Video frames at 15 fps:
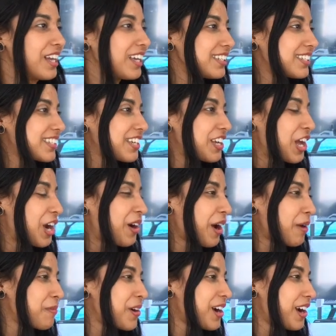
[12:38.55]
is, you know,
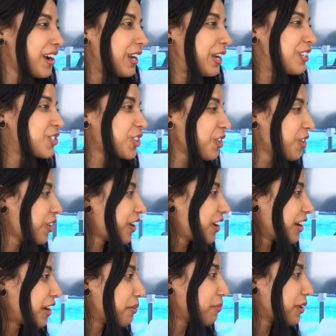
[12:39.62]
I'm an engineer
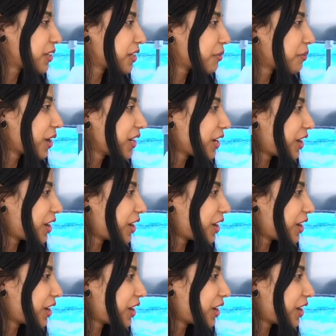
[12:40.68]
and a builder by